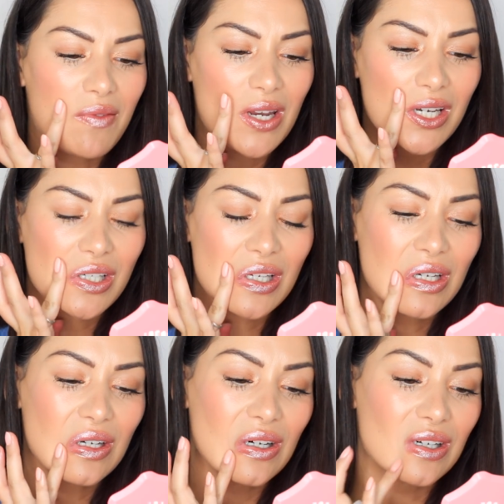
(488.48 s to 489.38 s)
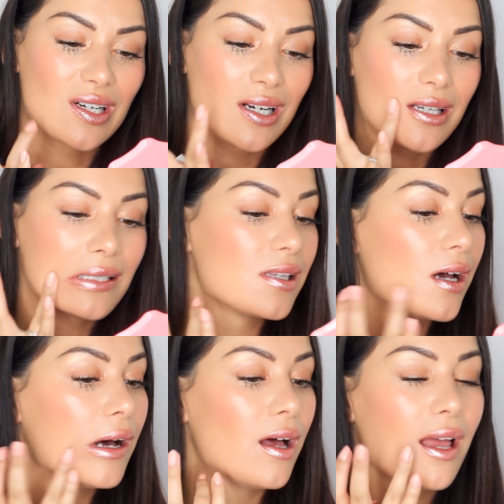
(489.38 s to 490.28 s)
I've literally got
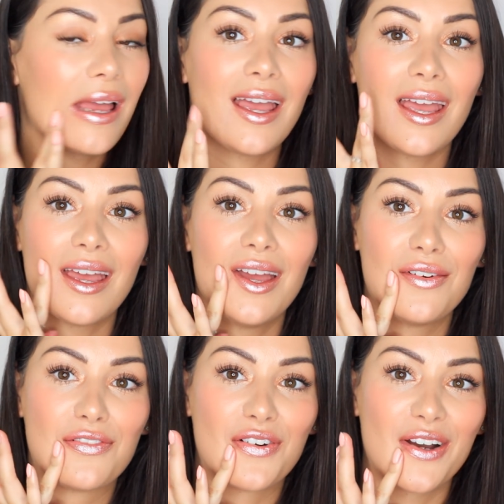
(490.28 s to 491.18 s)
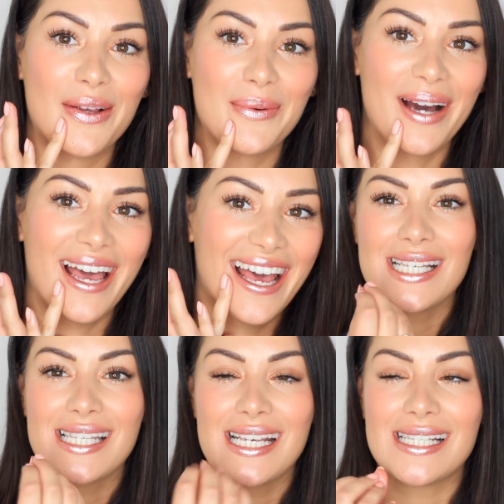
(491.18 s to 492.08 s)
glitter everywhere.
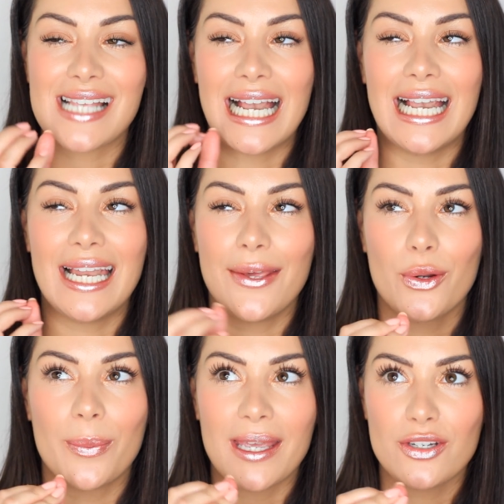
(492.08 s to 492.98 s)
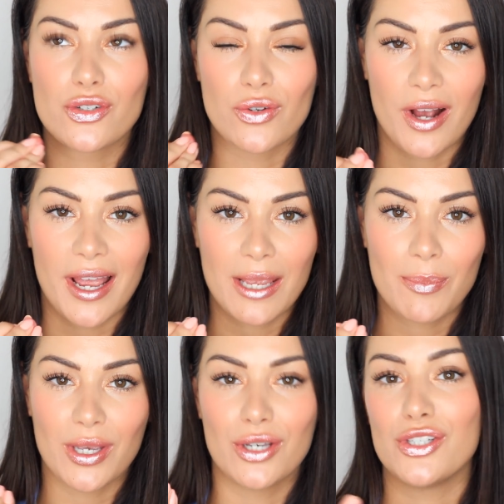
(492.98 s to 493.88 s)
This is a little bit
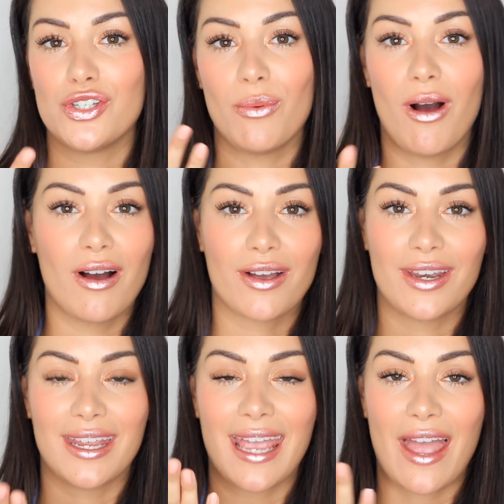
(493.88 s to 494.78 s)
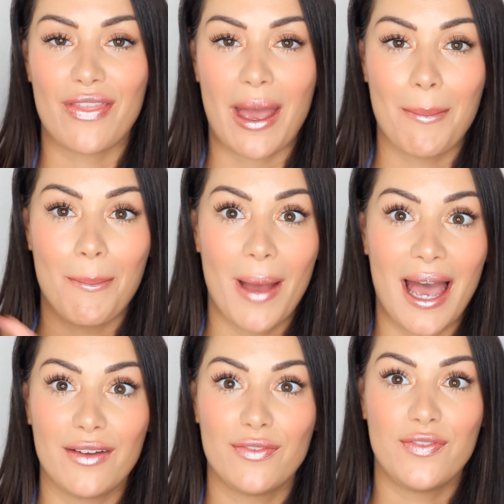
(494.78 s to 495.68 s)
drying because you are going to get that
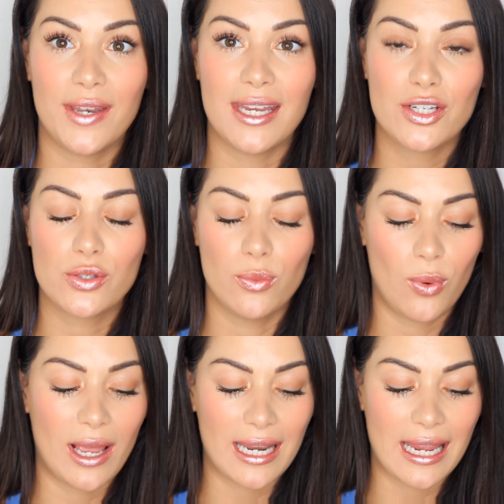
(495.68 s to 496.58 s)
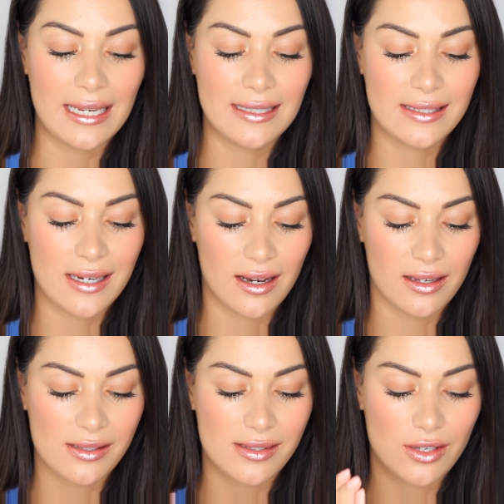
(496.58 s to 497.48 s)
matte finish when it
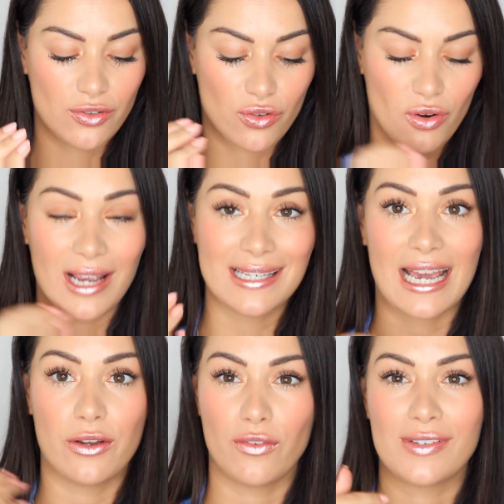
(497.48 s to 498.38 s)
does dry down.